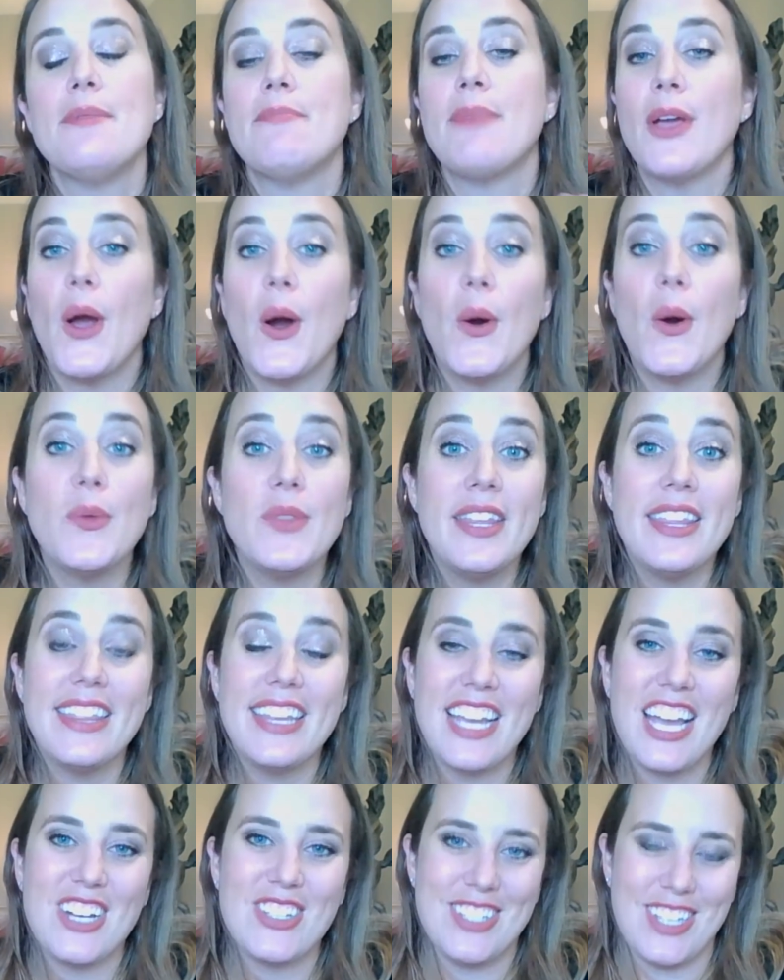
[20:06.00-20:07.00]
My only
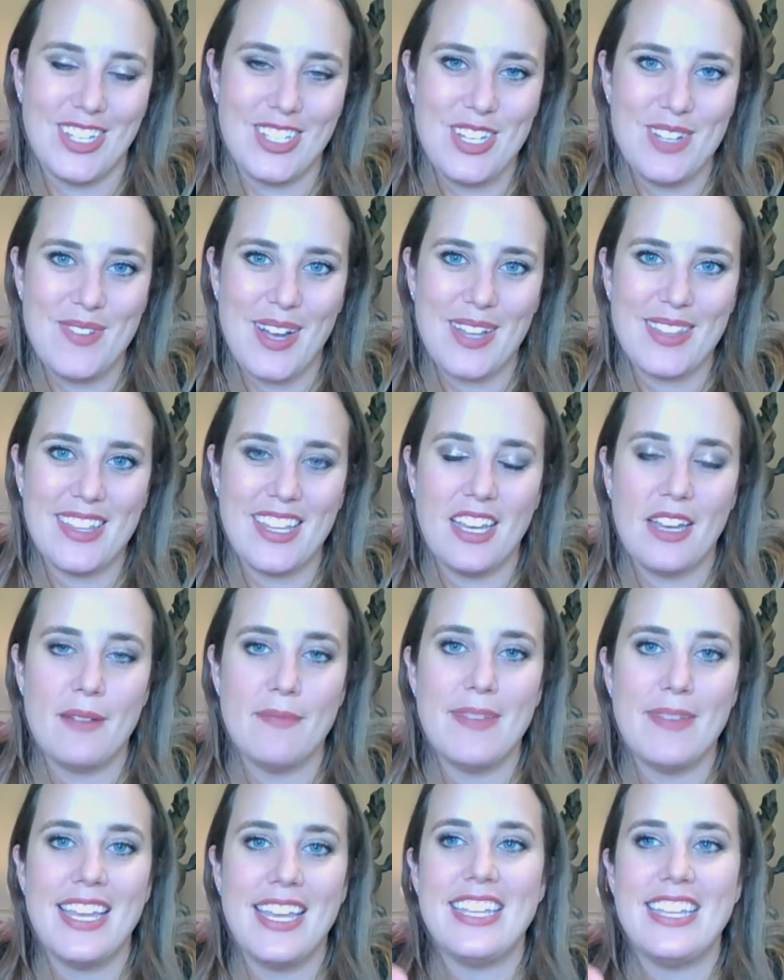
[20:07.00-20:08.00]
thing I'll tell you about
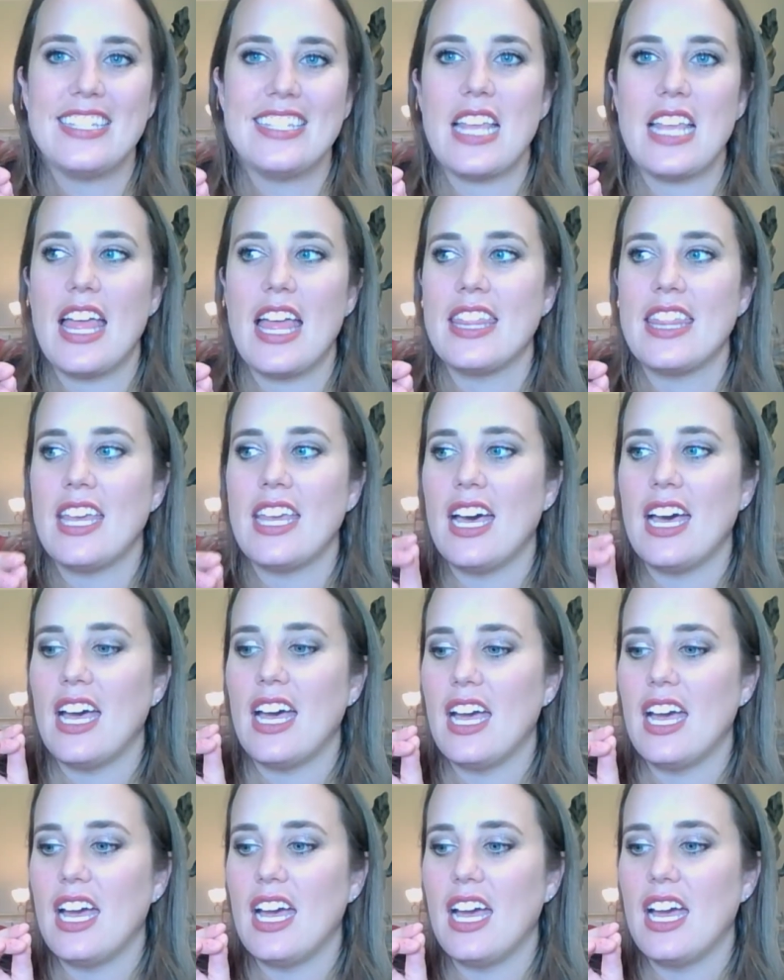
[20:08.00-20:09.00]
them is
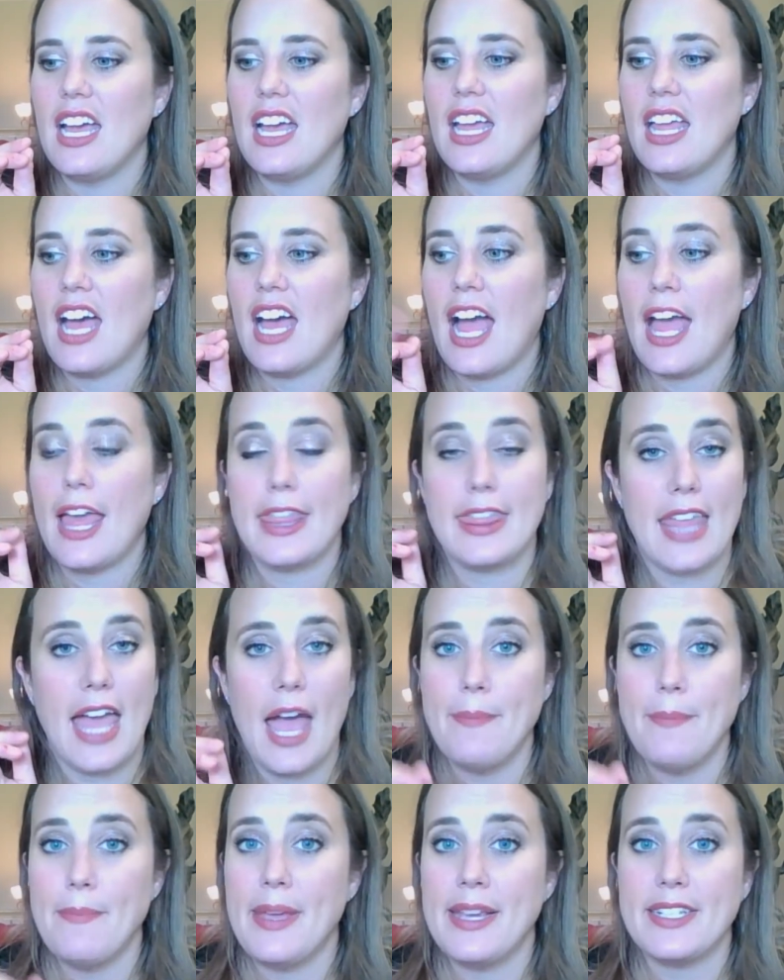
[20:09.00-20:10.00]
that I, the
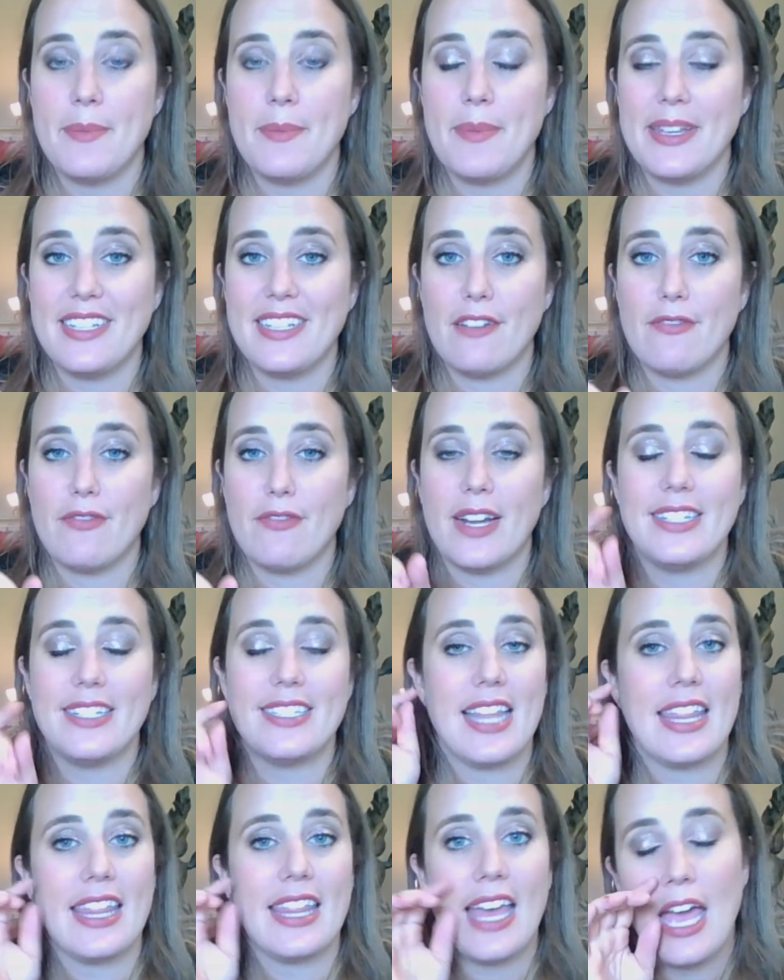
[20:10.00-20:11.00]
hemp makes a big
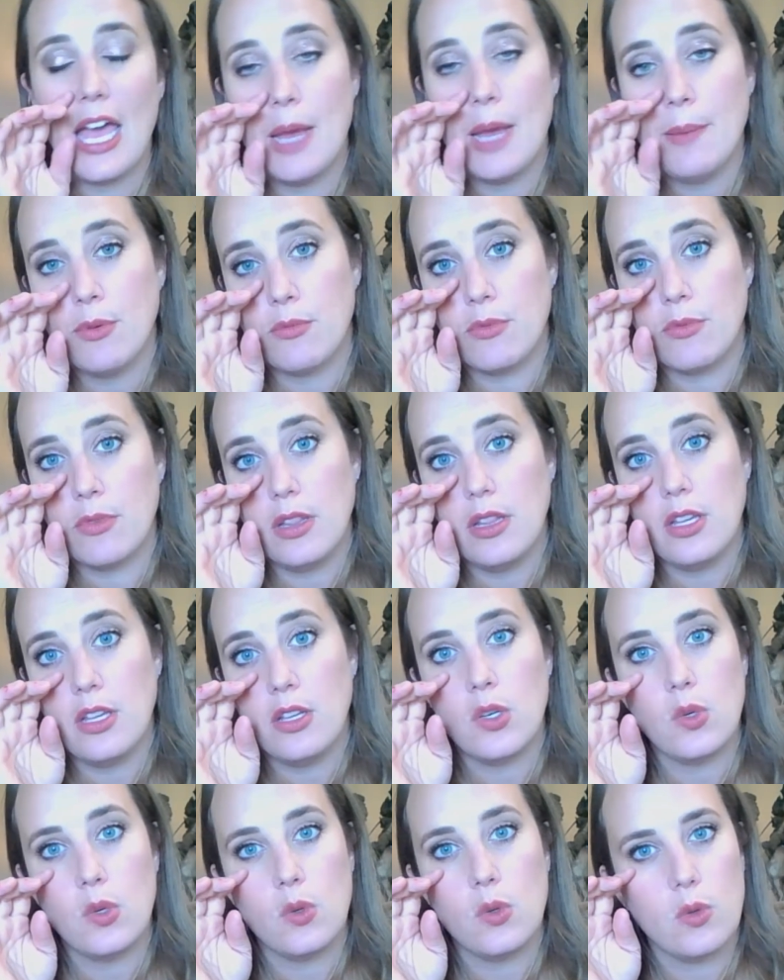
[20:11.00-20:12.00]
difference. The hemp
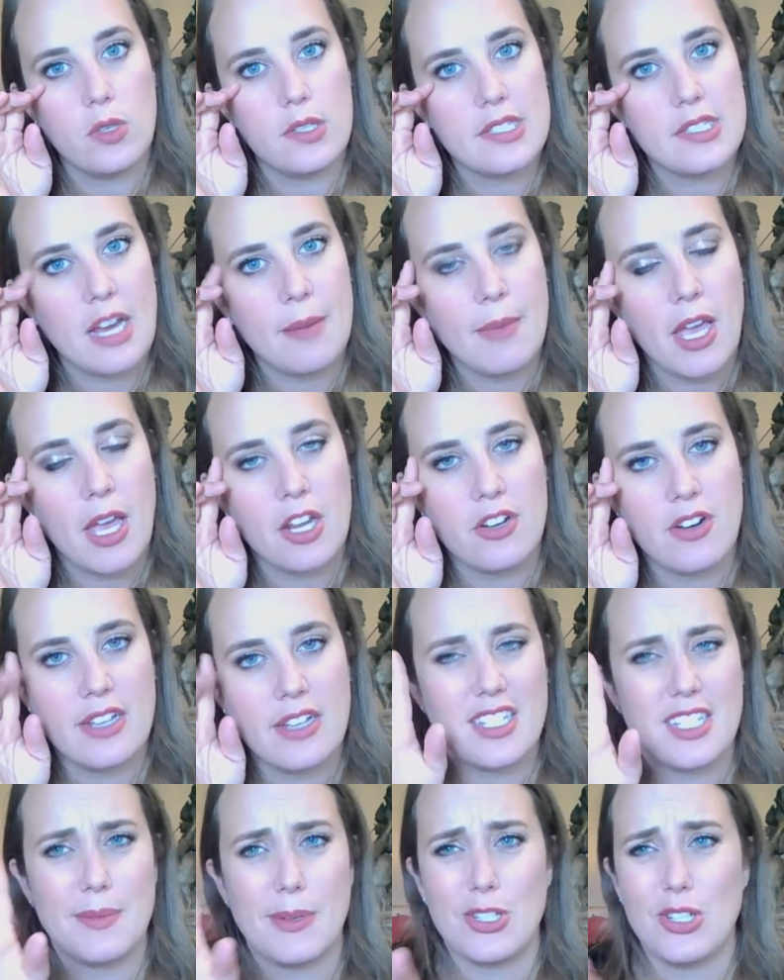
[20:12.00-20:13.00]
really cools down my under
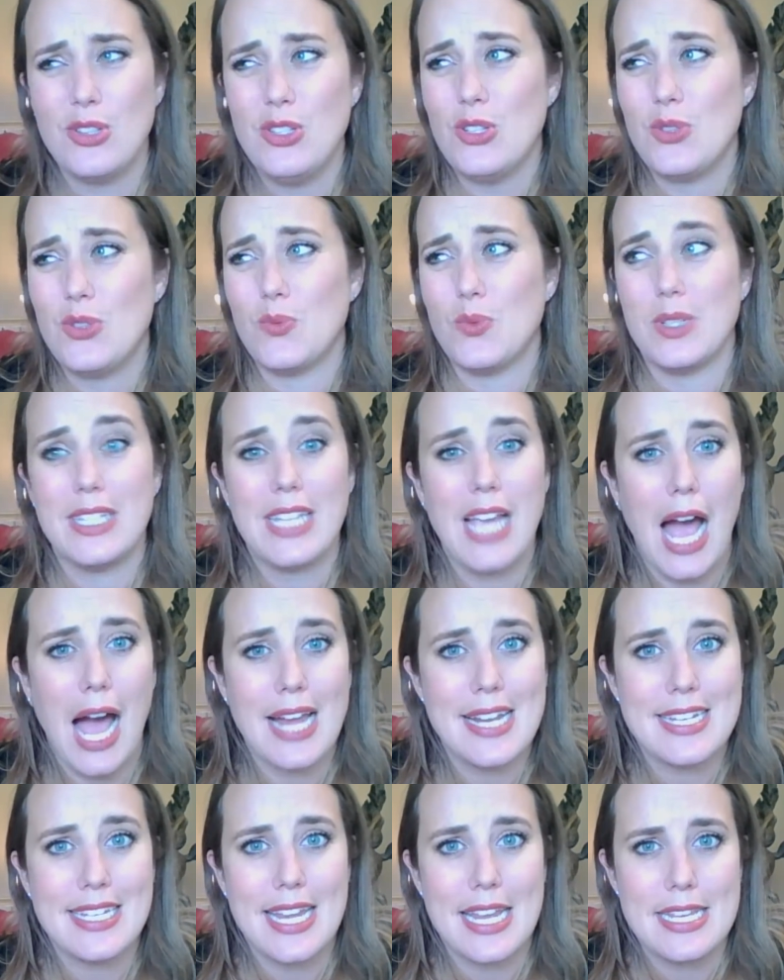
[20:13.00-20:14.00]
eyes, especially on these really
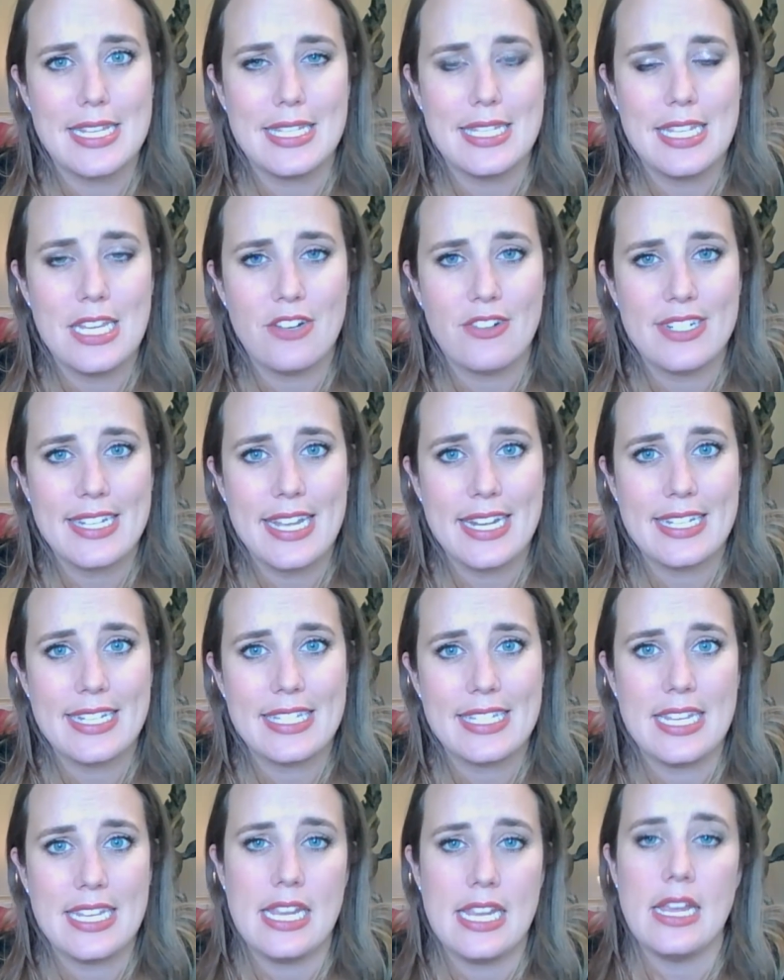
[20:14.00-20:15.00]
hot days here in
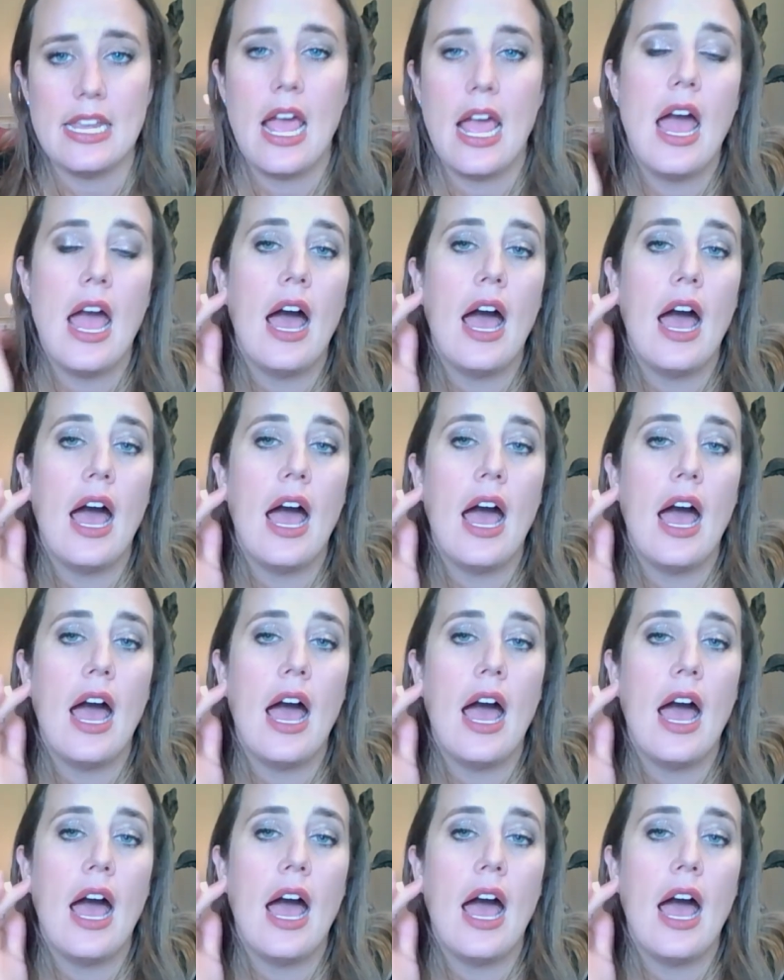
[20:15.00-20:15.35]
Tennessee.